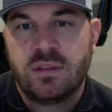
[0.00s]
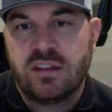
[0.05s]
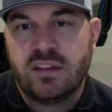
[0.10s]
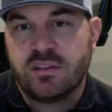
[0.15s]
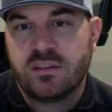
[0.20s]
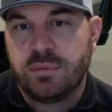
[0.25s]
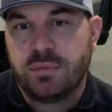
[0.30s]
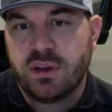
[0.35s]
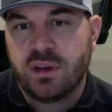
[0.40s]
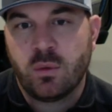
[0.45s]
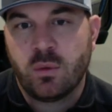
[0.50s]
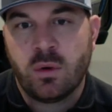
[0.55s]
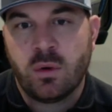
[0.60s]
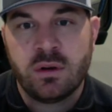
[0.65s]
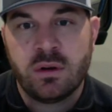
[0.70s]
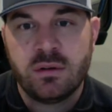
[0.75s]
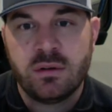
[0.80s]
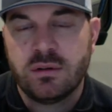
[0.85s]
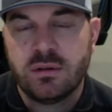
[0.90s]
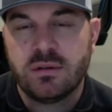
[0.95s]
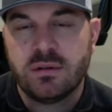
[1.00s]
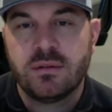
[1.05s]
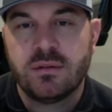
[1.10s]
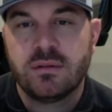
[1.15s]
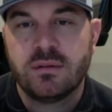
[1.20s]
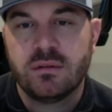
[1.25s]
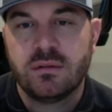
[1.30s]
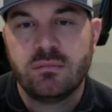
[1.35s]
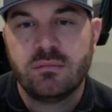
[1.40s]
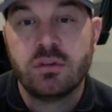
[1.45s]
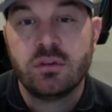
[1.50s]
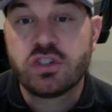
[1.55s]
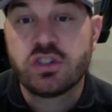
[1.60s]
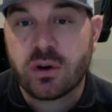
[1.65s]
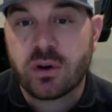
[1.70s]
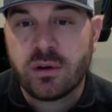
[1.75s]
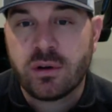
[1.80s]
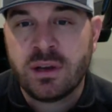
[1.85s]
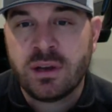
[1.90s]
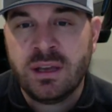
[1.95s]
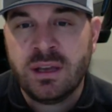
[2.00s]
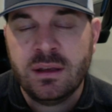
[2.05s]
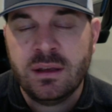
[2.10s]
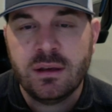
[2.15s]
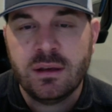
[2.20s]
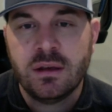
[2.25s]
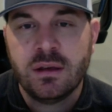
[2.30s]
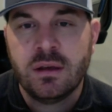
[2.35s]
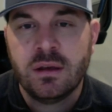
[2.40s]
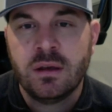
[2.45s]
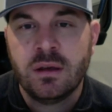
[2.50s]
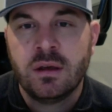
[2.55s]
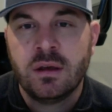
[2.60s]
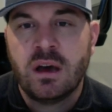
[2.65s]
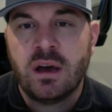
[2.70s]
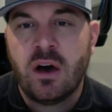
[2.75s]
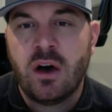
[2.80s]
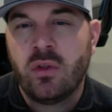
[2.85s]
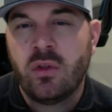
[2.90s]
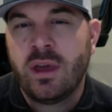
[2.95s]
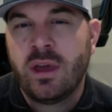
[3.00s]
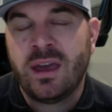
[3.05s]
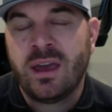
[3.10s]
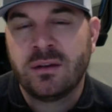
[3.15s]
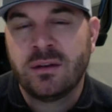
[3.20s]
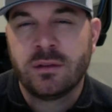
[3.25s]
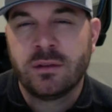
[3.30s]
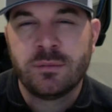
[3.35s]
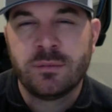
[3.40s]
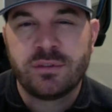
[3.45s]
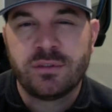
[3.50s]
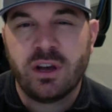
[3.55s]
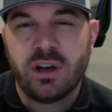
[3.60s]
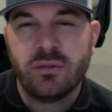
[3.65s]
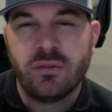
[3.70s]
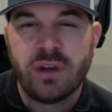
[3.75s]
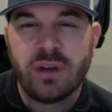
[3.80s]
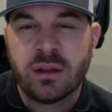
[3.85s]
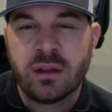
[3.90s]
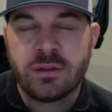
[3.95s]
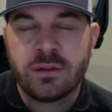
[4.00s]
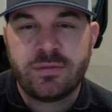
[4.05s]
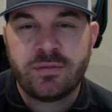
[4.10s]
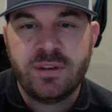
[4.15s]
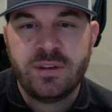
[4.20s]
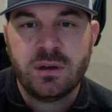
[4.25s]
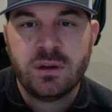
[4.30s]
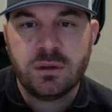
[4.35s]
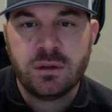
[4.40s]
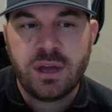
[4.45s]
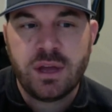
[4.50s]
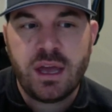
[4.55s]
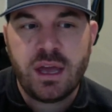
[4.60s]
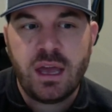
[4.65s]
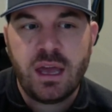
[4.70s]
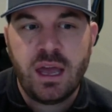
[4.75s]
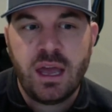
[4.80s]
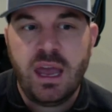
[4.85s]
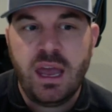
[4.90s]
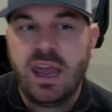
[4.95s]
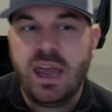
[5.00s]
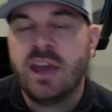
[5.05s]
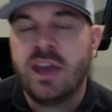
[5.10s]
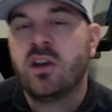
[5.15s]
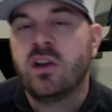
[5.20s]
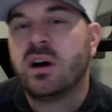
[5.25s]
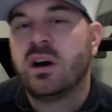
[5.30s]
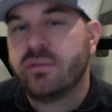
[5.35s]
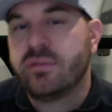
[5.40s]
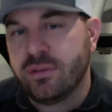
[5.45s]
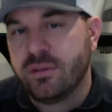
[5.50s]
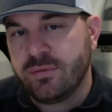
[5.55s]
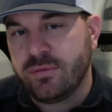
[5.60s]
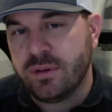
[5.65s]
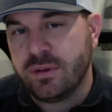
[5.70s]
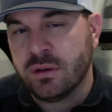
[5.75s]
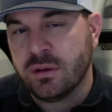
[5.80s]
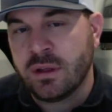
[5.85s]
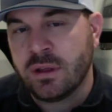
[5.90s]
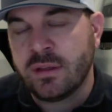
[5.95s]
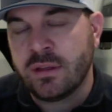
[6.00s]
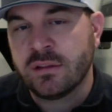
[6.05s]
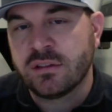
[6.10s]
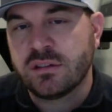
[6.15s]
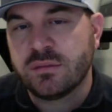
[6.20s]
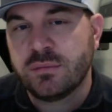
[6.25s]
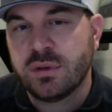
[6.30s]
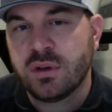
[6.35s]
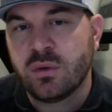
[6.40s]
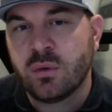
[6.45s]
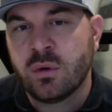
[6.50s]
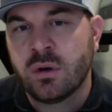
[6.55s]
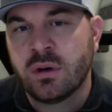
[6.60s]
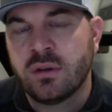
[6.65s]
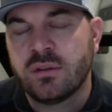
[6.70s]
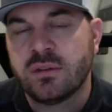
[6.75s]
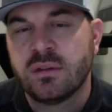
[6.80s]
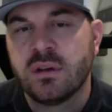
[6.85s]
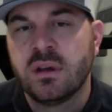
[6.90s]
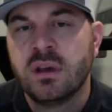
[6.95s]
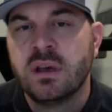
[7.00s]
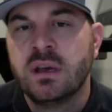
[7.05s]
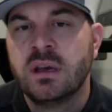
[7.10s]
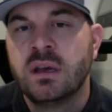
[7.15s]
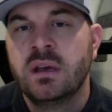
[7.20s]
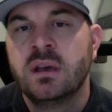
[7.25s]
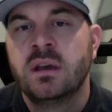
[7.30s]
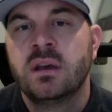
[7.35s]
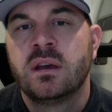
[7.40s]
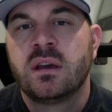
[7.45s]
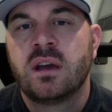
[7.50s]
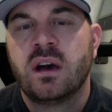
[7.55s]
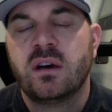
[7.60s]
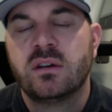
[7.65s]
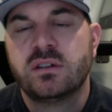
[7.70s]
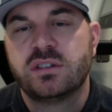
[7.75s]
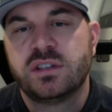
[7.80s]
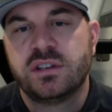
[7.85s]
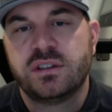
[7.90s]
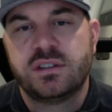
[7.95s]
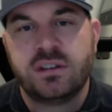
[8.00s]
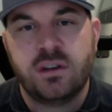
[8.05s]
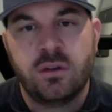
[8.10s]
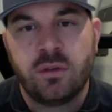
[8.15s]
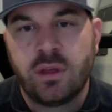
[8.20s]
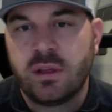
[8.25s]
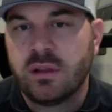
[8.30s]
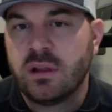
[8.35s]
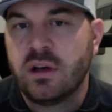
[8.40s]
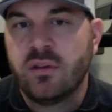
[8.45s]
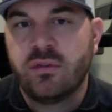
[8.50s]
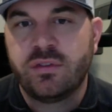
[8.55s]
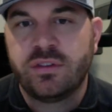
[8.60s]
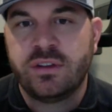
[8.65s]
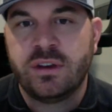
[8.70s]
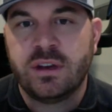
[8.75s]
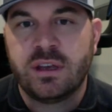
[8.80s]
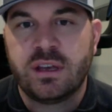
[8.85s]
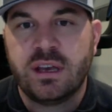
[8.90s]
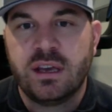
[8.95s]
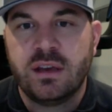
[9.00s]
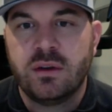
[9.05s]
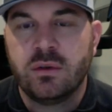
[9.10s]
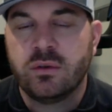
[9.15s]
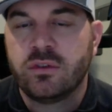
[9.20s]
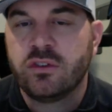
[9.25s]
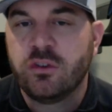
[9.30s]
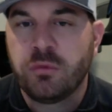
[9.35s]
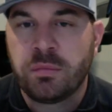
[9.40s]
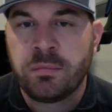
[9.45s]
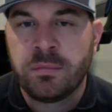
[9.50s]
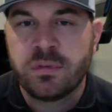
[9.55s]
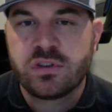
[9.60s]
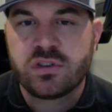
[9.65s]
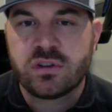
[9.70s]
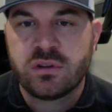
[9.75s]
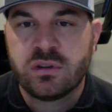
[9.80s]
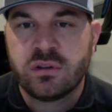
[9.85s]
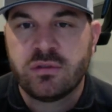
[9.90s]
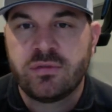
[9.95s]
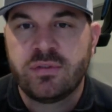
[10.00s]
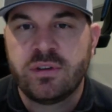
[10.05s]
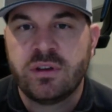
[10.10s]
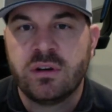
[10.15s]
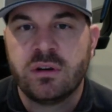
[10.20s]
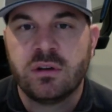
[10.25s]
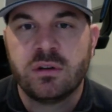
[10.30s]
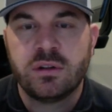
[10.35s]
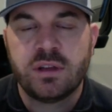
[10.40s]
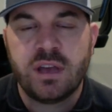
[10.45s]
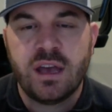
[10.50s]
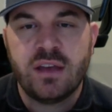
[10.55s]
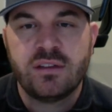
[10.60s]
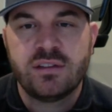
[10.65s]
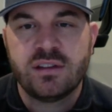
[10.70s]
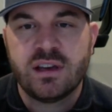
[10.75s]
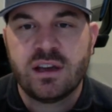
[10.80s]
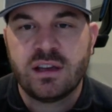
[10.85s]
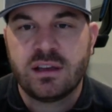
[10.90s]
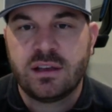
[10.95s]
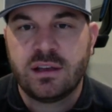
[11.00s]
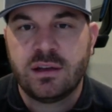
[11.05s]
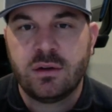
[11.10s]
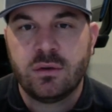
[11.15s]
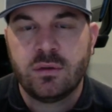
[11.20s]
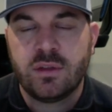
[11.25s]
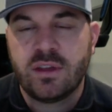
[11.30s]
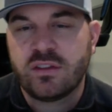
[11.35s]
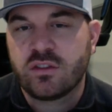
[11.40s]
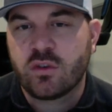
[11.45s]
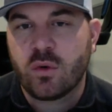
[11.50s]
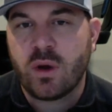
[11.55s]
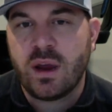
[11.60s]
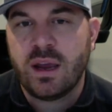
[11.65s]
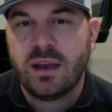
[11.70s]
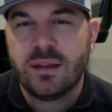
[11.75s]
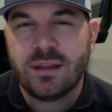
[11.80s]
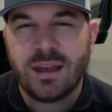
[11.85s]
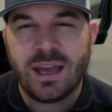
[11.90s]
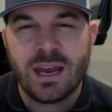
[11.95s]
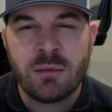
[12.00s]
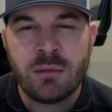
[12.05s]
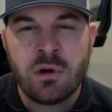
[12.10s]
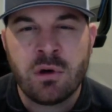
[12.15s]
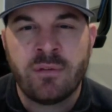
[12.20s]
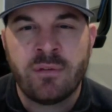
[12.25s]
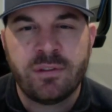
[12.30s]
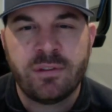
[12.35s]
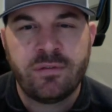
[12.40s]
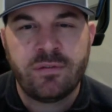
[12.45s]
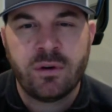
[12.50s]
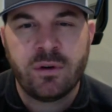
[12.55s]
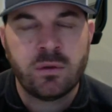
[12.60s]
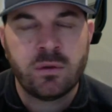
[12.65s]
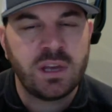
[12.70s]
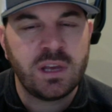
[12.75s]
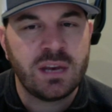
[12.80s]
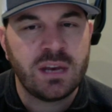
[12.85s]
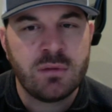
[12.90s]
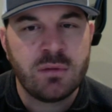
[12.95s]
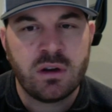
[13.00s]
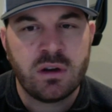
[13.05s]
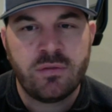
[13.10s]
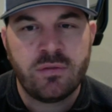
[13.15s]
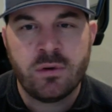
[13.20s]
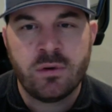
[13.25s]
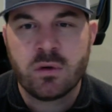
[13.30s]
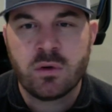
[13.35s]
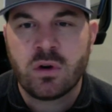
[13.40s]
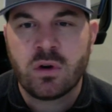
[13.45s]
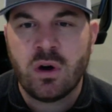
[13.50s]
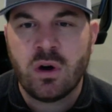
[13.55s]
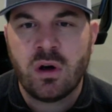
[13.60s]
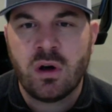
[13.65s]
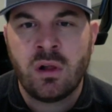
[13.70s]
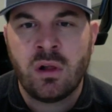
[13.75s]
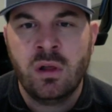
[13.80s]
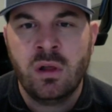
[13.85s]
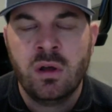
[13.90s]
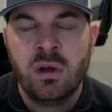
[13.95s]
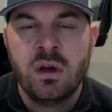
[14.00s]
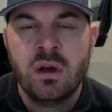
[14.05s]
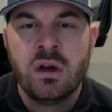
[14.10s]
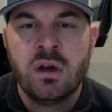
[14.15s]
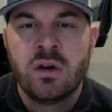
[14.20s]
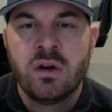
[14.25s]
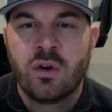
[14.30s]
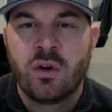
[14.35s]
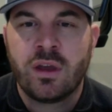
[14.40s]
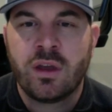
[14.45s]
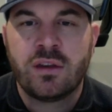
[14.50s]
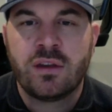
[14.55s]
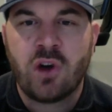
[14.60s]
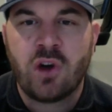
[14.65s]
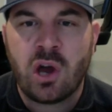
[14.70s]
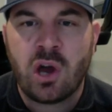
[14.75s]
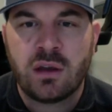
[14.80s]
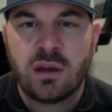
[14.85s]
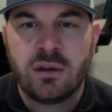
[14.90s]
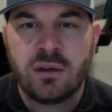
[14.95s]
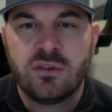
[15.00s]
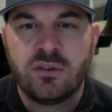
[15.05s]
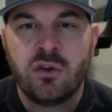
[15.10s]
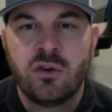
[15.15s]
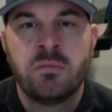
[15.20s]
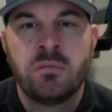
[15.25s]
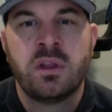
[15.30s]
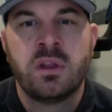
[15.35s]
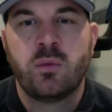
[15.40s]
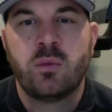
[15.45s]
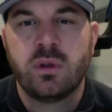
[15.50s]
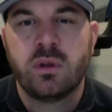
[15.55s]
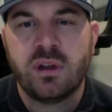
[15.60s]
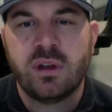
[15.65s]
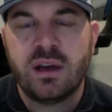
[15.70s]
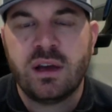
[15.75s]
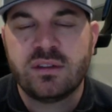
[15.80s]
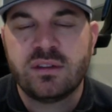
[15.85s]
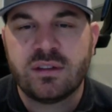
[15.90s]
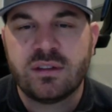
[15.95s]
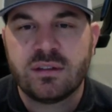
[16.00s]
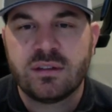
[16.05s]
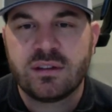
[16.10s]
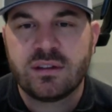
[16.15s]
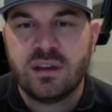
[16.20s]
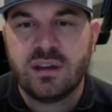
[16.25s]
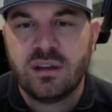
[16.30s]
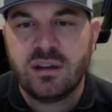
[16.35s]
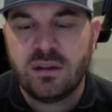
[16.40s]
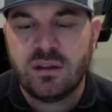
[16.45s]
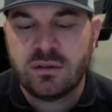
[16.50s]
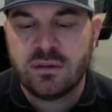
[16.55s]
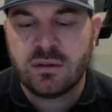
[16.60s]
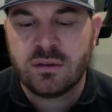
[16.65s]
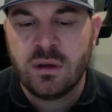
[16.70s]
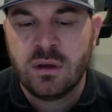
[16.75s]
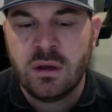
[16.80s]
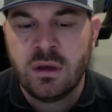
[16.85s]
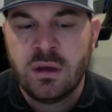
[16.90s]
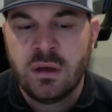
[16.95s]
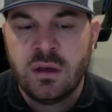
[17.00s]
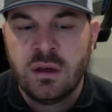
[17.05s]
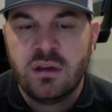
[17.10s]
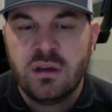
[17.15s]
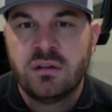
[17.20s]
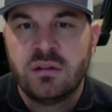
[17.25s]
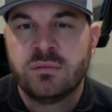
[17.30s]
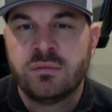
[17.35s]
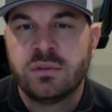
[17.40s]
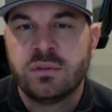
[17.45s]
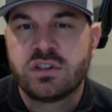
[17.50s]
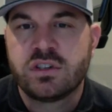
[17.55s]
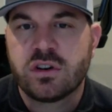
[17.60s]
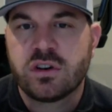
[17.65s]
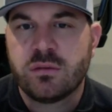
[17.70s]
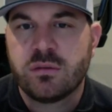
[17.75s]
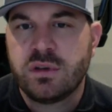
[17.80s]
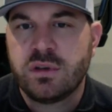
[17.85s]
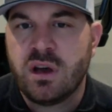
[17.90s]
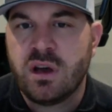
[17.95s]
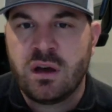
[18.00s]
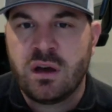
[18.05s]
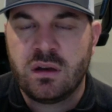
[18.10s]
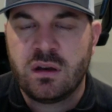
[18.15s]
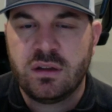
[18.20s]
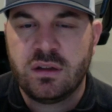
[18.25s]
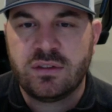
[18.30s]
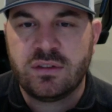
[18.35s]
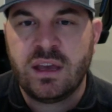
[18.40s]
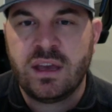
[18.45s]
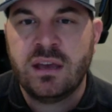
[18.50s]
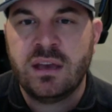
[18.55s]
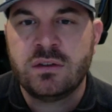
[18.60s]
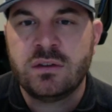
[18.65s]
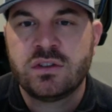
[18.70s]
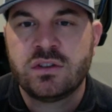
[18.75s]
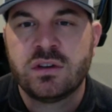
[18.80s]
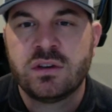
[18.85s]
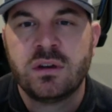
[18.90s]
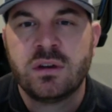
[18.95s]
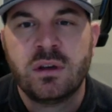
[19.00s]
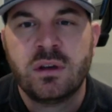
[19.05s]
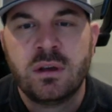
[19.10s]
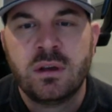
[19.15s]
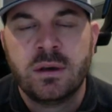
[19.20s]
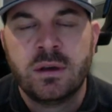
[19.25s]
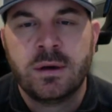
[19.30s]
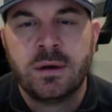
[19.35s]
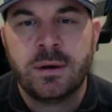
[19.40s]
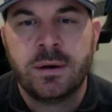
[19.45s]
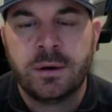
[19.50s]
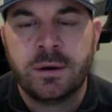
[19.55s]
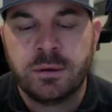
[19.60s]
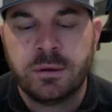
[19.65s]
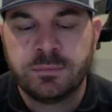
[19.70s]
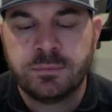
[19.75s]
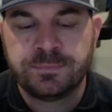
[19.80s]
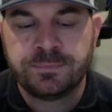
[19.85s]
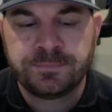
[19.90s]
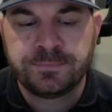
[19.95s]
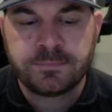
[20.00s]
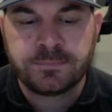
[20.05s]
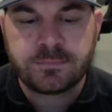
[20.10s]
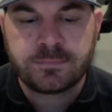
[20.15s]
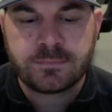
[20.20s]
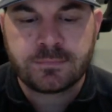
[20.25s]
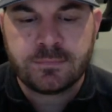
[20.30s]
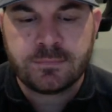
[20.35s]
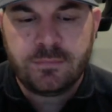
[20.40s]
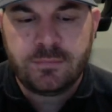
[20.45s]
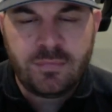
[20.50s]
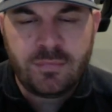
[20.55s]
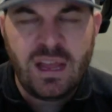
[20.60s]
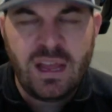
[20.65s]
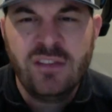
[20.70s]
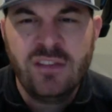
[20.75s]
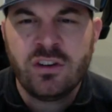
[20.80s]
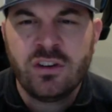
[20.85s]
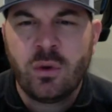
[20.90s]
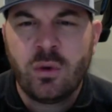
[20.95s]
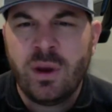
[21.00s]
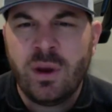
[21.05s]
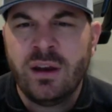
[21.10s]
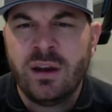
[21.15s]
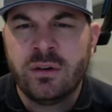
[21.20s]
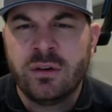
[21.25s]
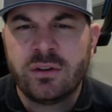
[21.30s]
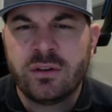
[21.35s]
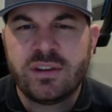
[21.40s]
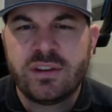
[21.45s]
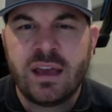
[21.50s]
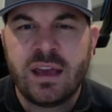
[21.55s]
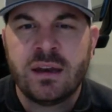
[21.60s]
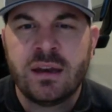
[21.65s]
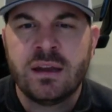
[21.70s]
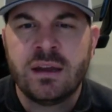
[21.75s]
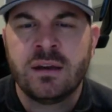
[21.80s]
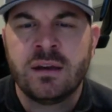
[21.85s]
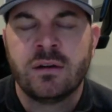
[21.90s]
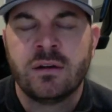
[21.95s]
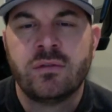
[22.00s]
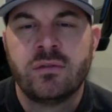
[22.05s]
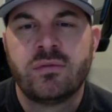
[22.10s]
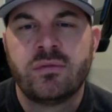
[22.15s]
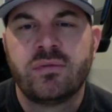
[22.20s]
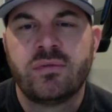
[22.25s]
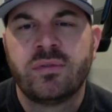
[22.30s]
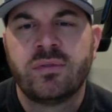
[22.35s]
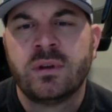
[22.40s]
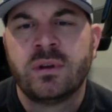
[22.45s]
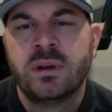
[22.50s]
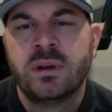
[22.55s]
a big one. Maturity, how they handle themselves on the field and off the field. I think it's a big one is colleges, you know, they love seeing a kid who's super mature on the field. He has the IQ, that's great. They get him off the phone, they get him on a phone call. Or get talking to him and they realize that this kid is mature beyond his age, has a great understanding of